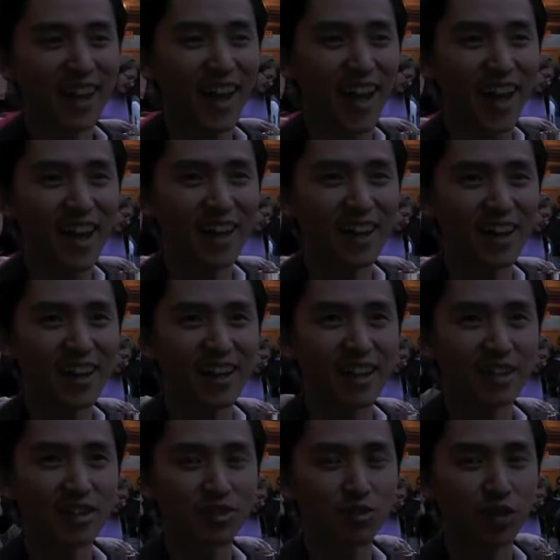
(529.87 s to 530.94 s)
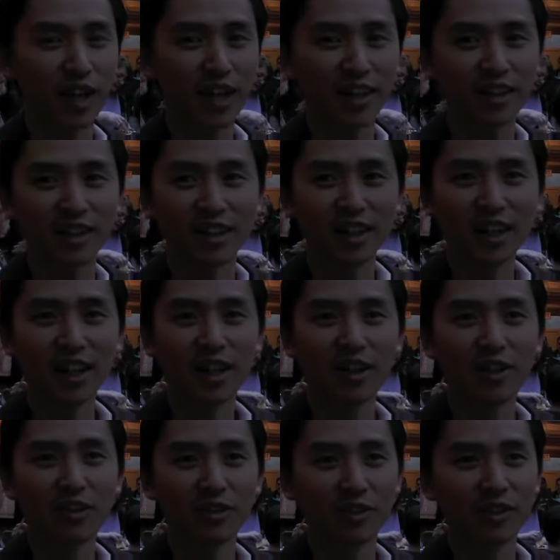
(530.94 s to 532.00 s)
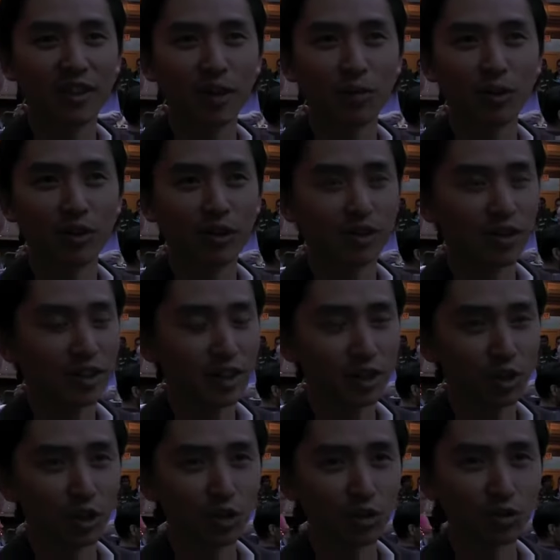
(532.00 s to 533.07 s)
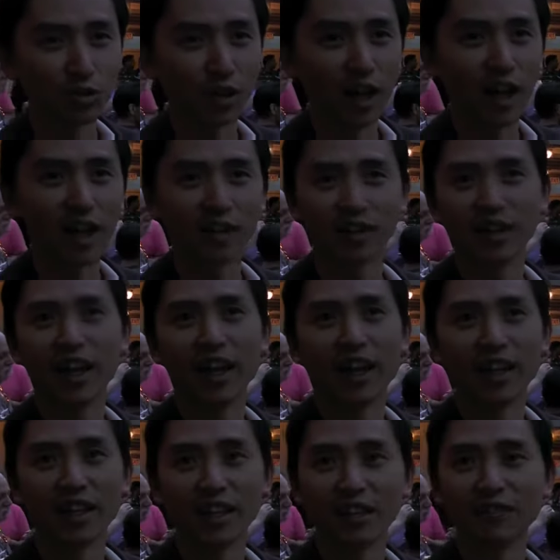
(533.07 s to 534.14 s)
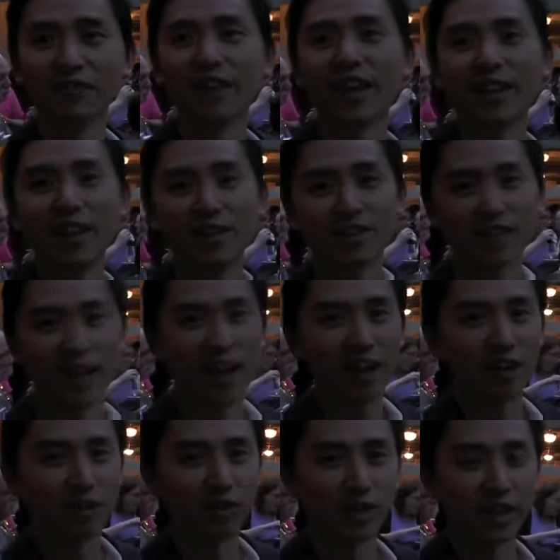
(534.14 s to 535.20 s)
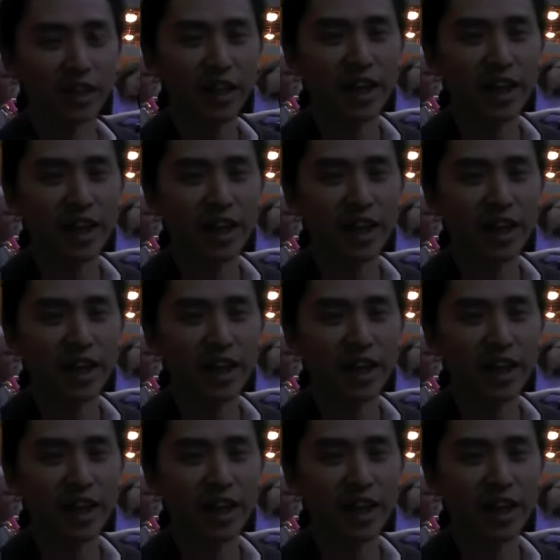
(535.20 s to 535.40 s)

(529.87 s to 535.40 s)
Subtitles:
and it's ranked number 32 today in finance category.